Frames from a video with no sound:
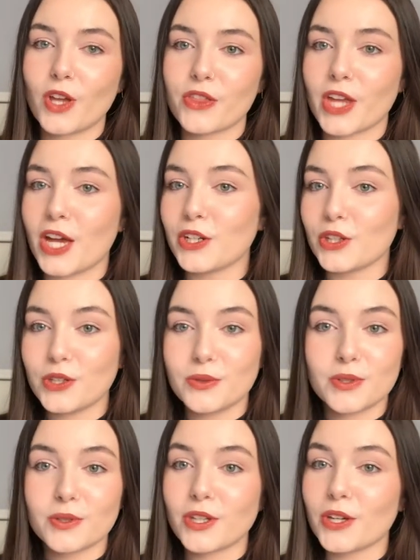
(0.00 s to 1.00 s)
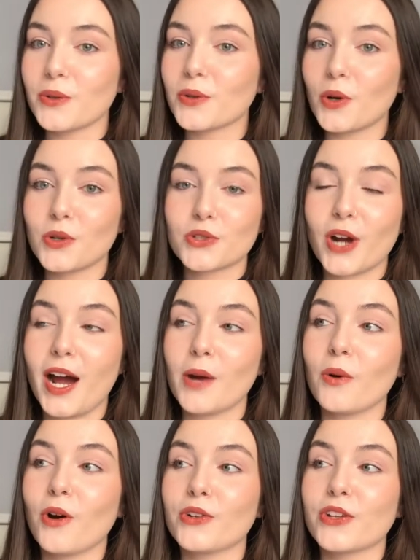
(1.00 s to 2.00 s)
then you do you, go and try
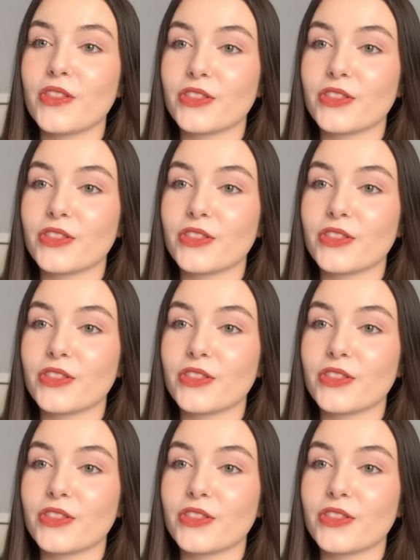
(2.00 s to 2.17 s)
one.